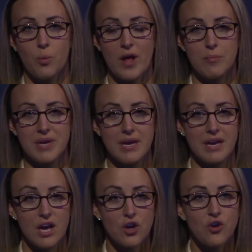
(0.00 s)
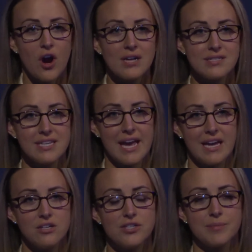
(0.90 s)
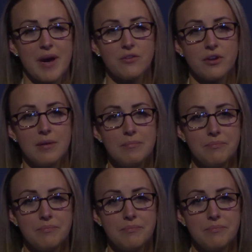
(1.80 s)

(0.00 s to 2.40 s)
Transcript: well-being across the age spectrum.